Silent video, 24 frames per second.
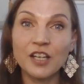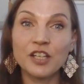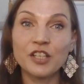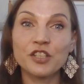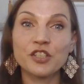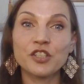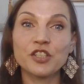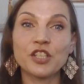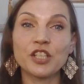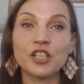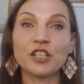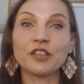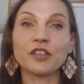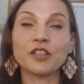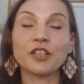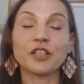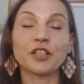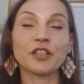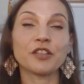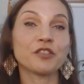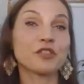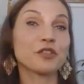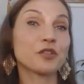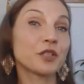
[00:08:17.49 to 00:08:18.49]
She
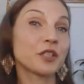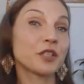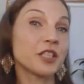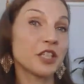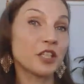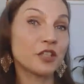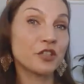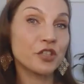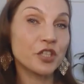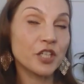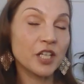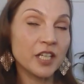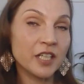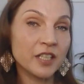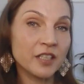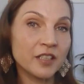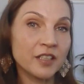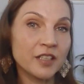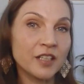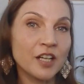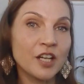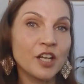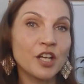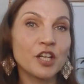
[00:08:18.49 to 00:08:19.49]
learned
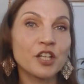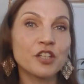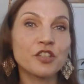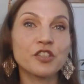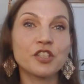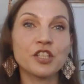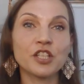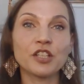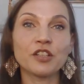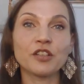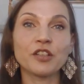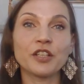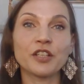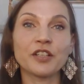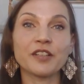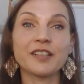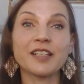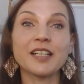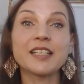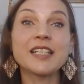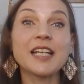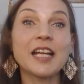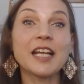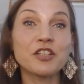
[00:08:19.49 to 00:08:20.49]
tradition. She
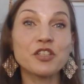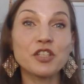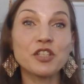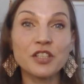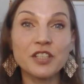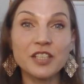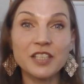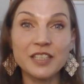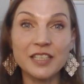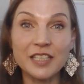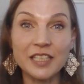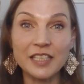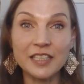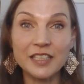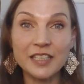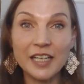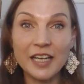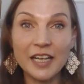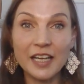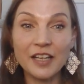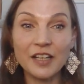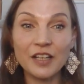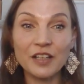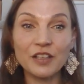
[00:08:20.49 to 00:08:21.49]
learned attention to
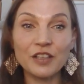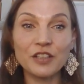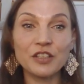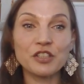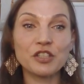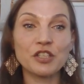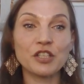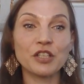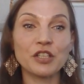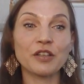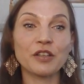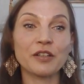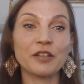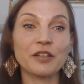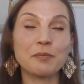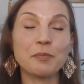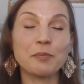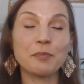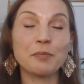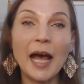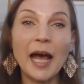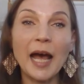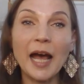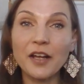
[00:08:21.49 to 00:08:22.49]
detail. She learned
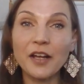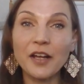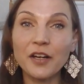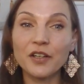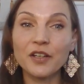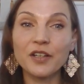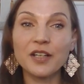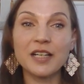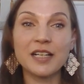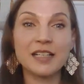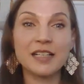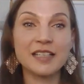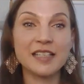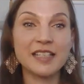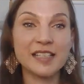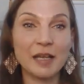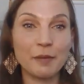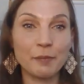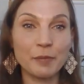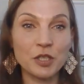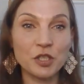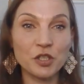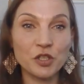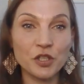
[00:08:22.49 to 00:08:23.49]
pattern and
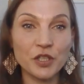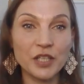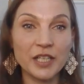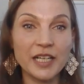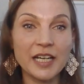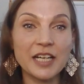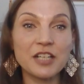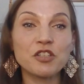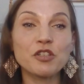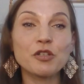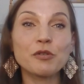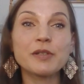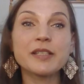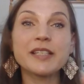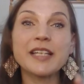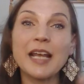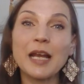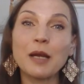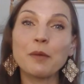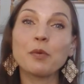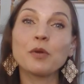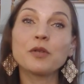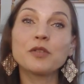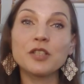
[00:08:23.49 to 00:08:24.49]
symmetry. And she was
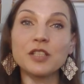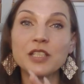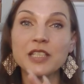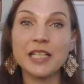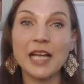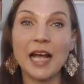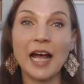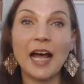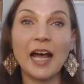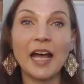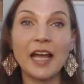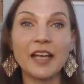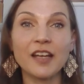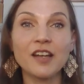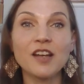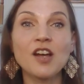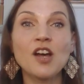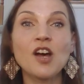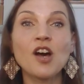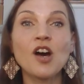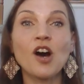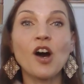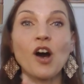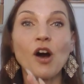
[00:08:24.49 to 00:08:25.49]
able to tie
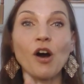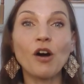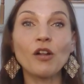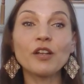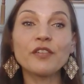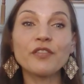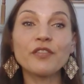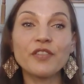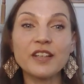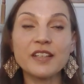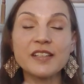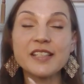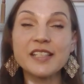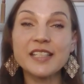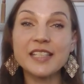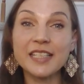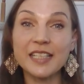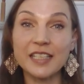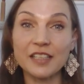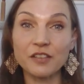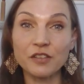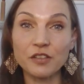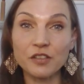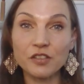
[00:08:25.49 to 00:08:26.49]
all of these
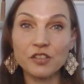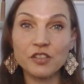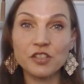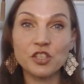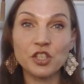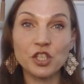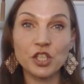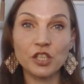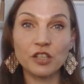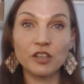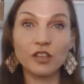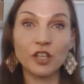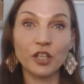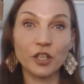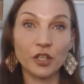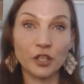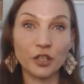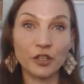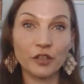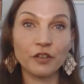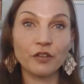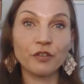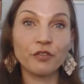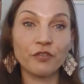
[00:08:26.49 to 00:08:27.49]
skills she
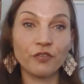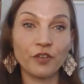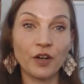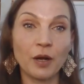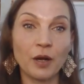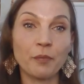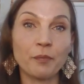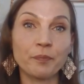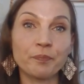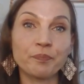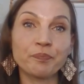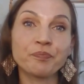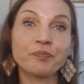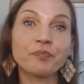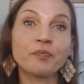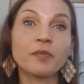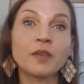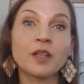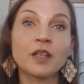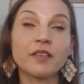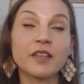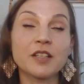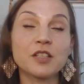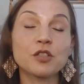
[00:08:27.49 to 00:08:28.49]
learned from
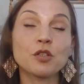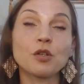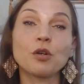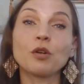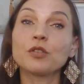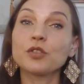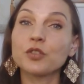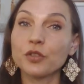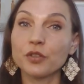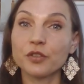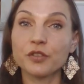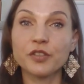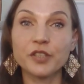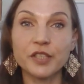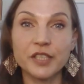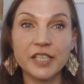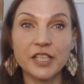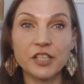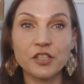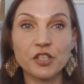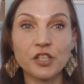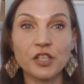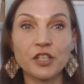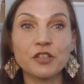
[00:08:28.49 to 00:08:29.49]
this cultural
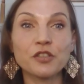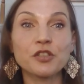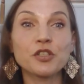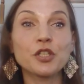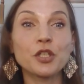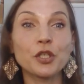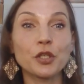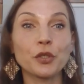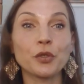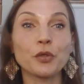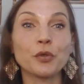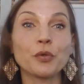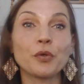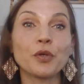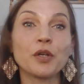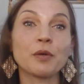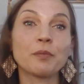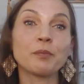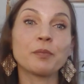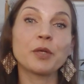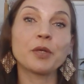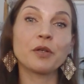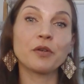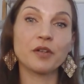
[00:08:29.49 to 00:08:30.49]
tradition to
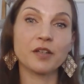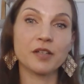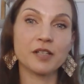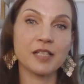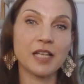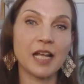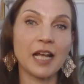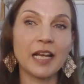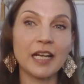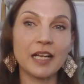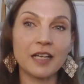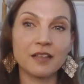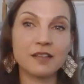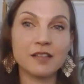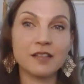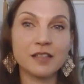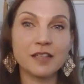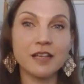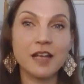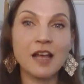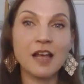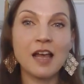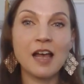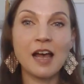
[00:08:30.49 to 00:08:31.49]
computer
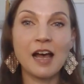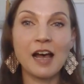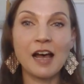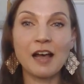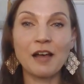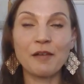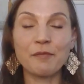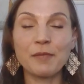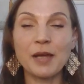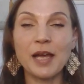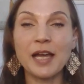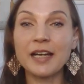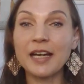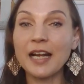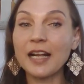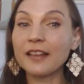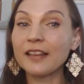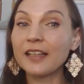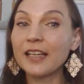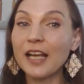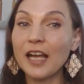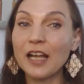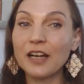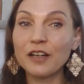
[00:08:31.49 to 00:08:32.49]
science. And at
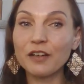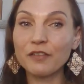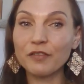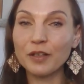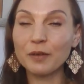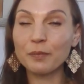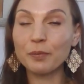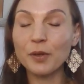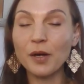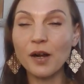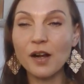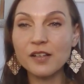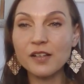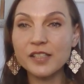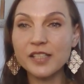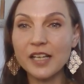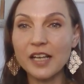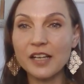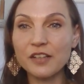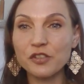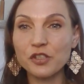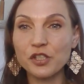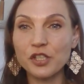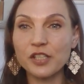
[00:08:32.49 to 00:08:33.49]
the end of our
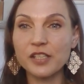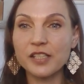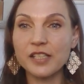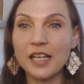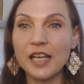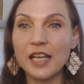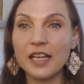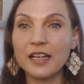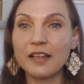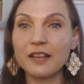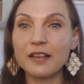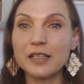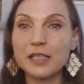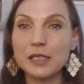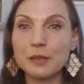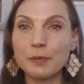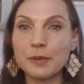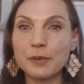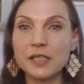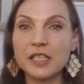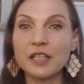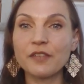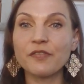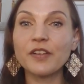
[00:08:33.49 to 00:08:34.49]
process, she said, the
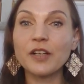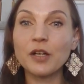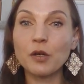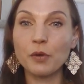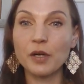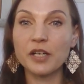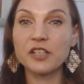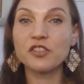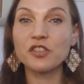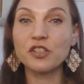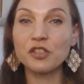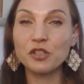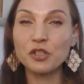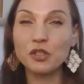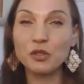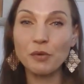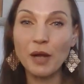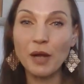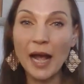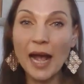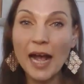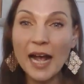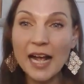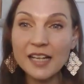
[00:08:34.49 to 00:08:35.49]
specific questions
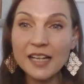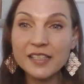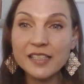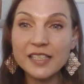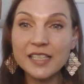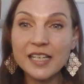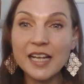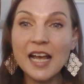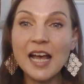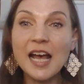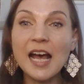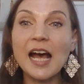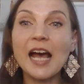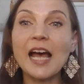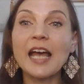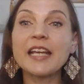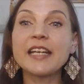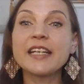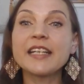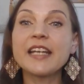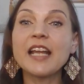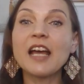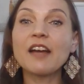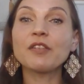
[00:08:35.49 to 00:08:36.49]
you asked, I
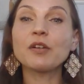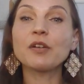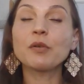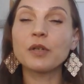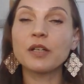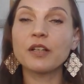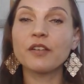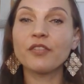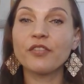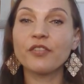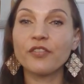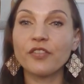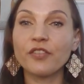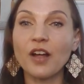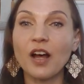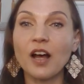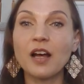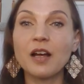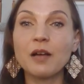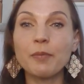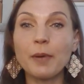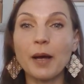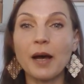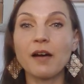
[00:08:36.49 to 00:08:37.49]
never would have
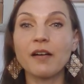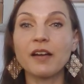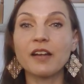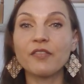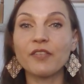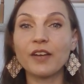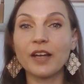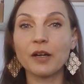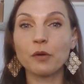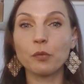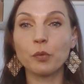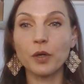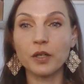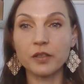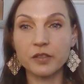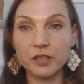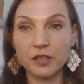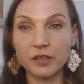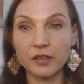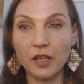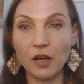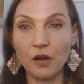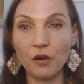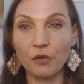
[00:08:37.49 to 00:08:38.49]
thought about if I had worked
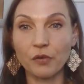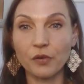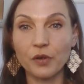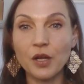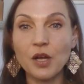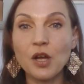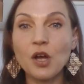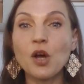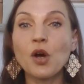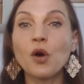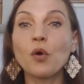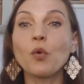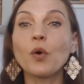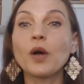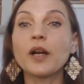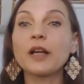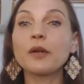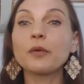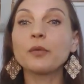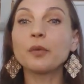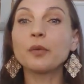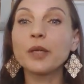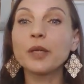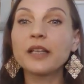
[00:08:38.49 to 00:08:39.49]
alone. What I
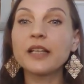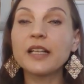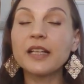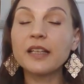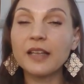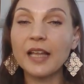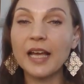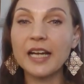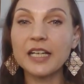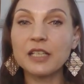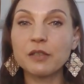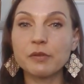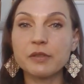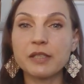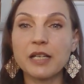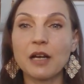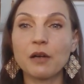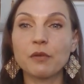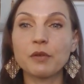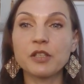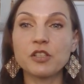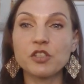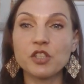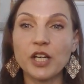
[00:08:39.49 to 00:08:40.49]
really liked was
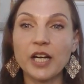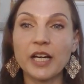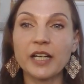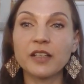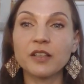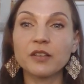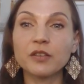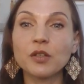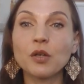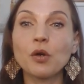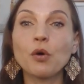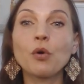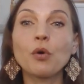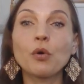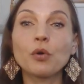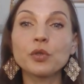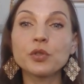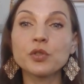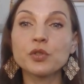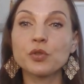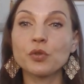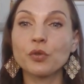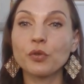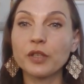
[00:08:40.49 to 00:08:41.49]
how we channeled the whole
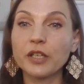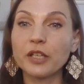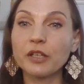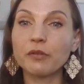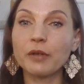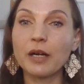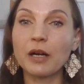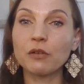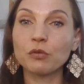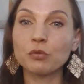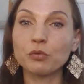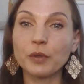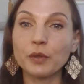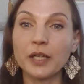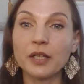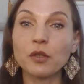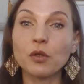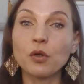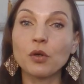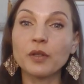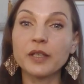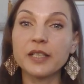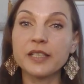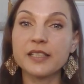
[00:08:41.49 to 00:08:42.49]
story around
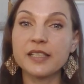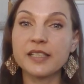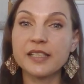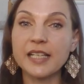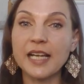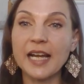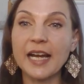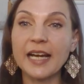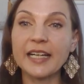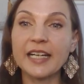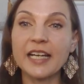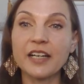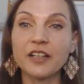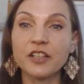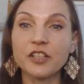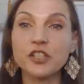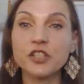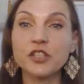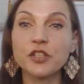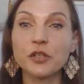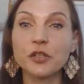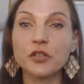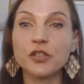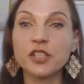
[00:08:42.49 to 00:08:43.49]
Rangoli design and
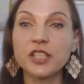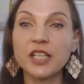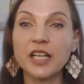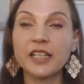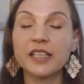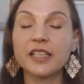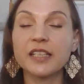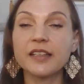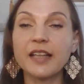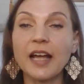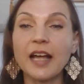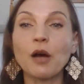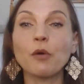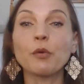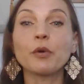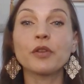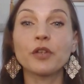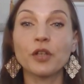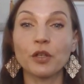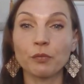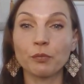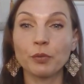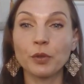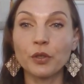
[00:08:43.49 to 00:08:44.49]
associated that with
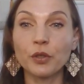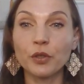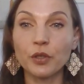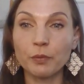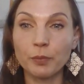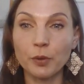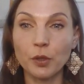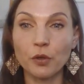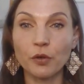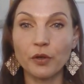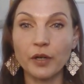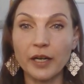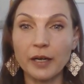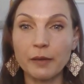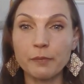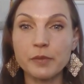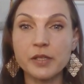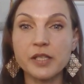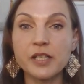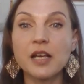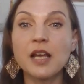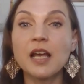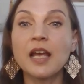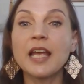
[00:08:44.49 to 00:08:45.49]
computer
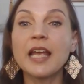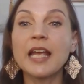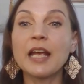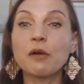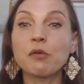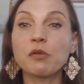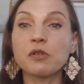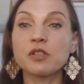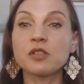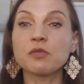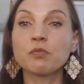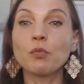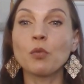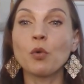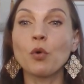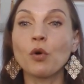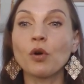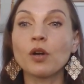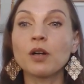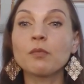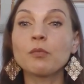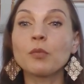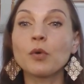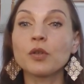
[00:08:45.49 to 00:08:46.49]
programs. It was
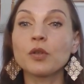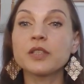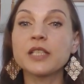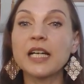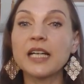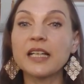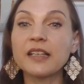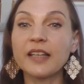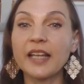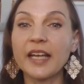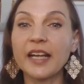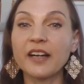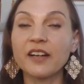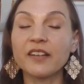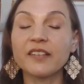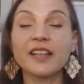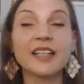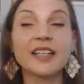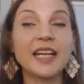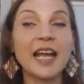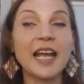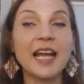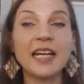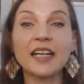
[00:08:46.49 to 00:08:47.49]
more multi-layered
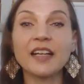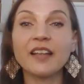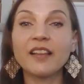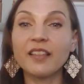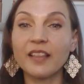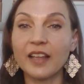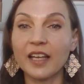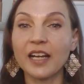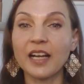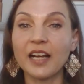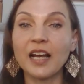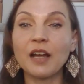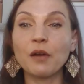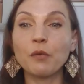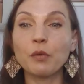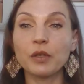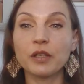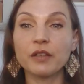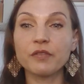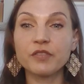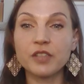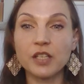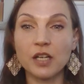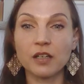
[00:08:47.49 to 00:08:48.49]
than anything I would
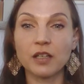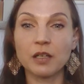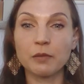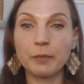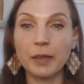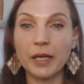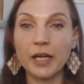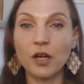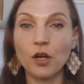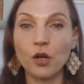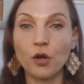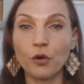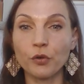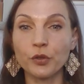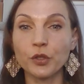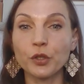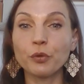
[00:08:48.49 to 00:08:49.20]
have done on my own.